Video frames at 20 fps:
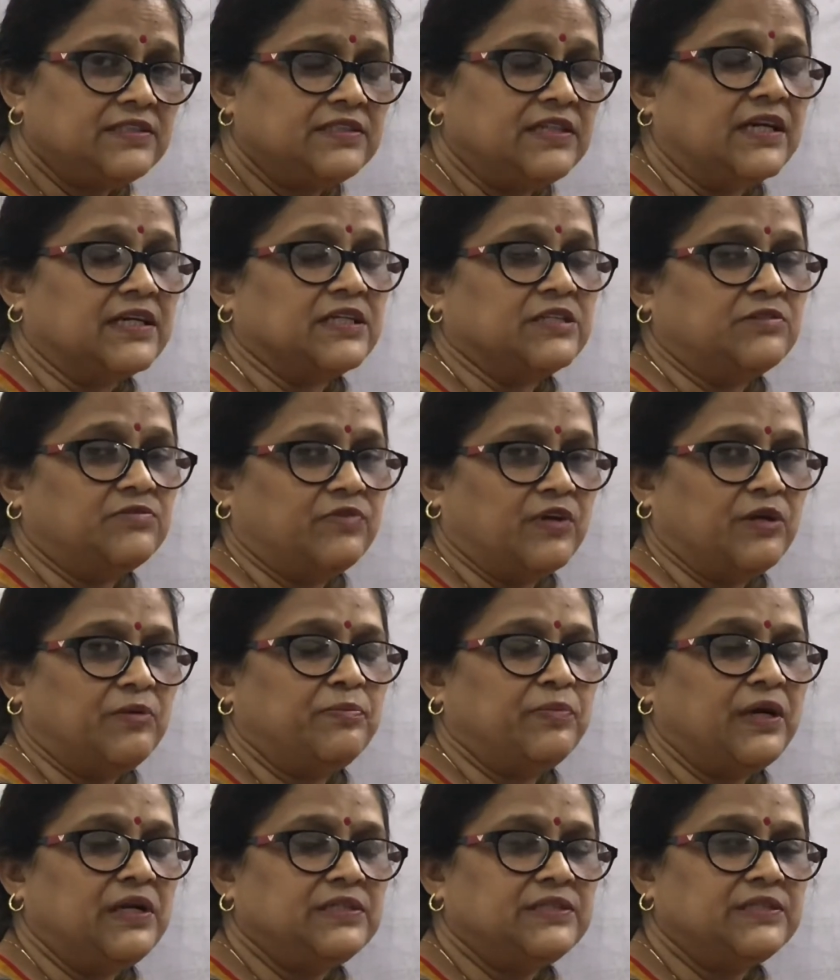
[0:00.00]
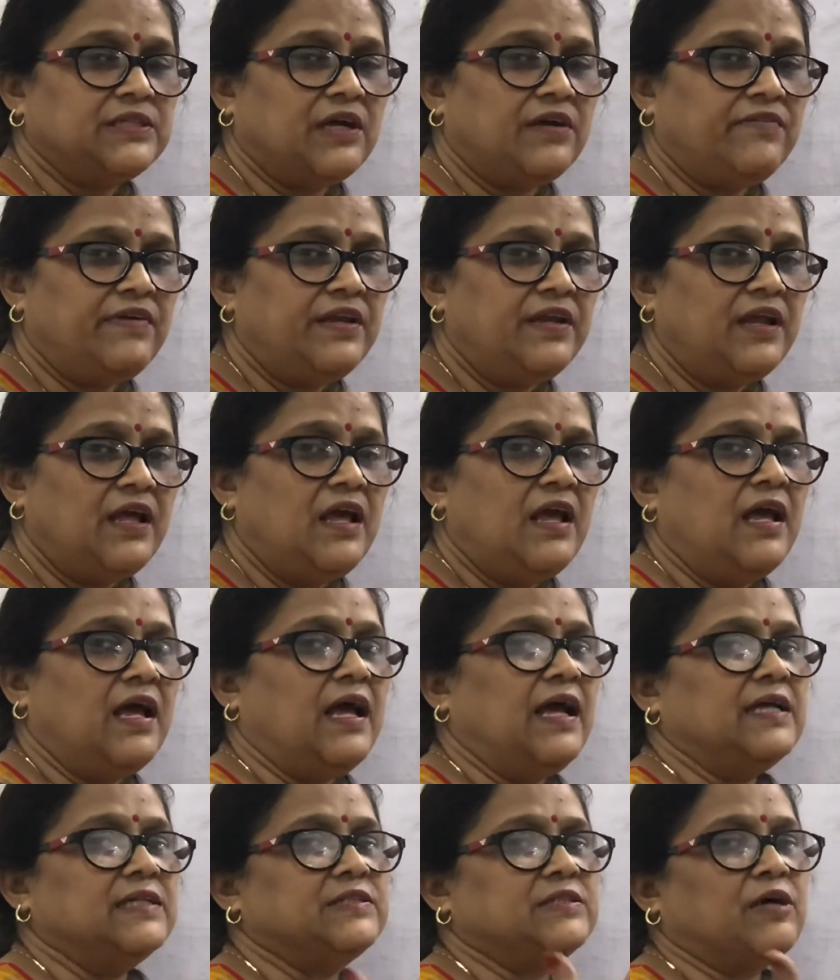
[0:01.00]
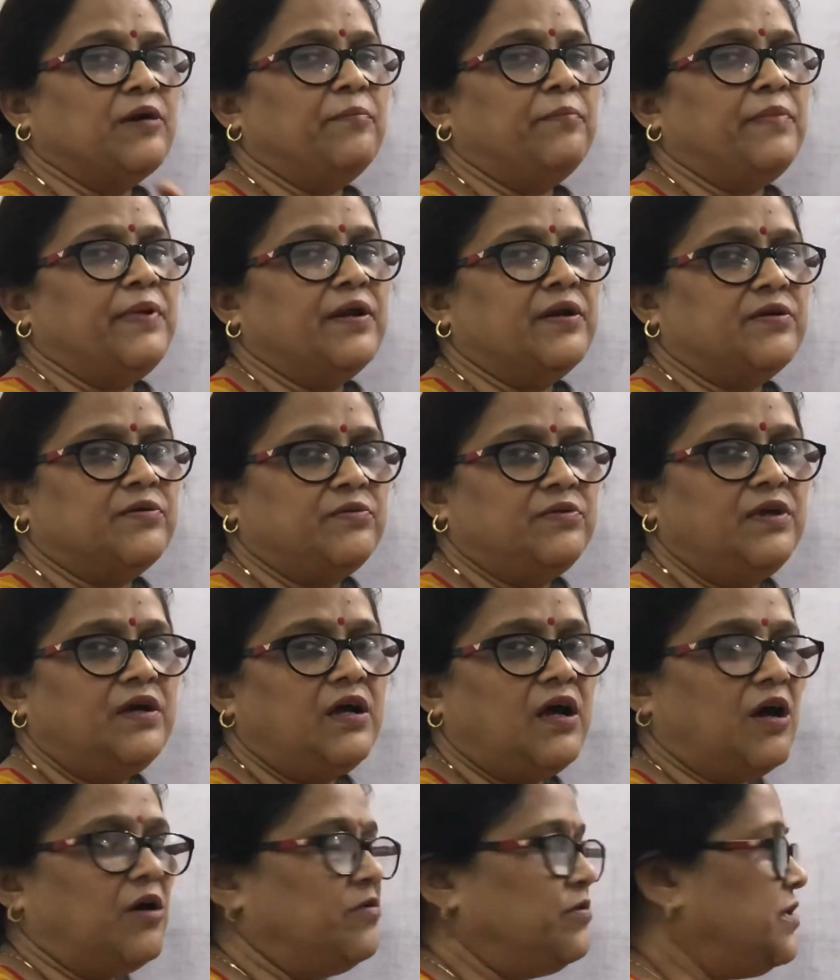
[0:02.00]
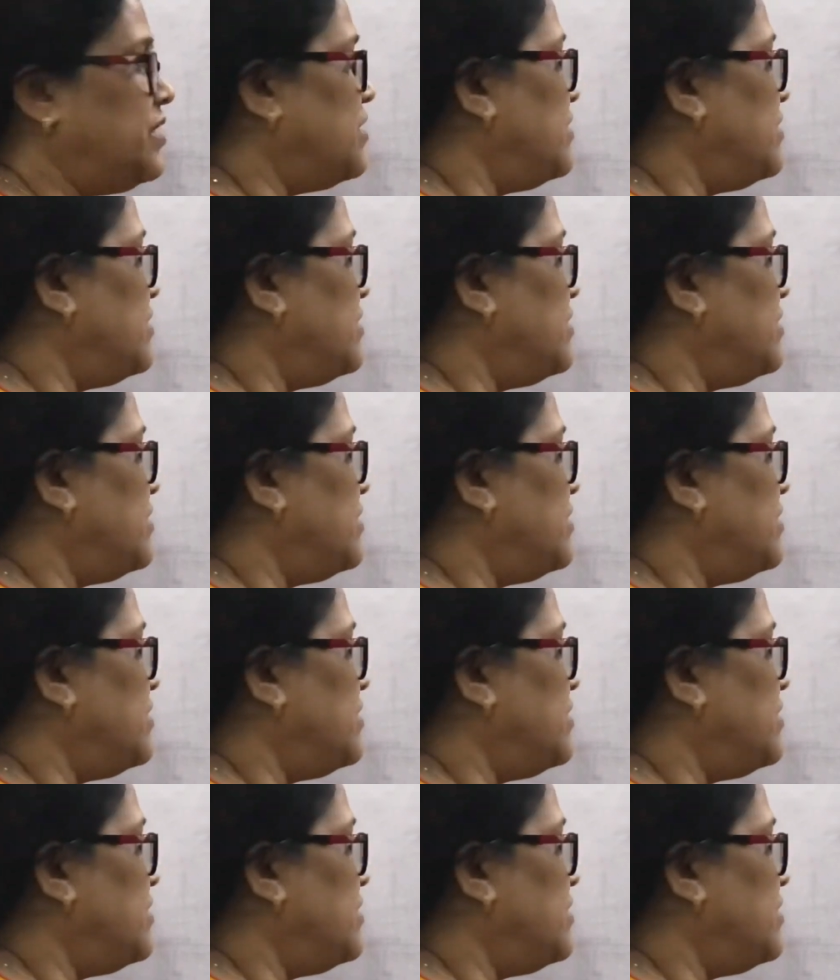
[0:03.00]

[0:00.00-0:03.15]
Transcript: that is 1.7 as compared to the outer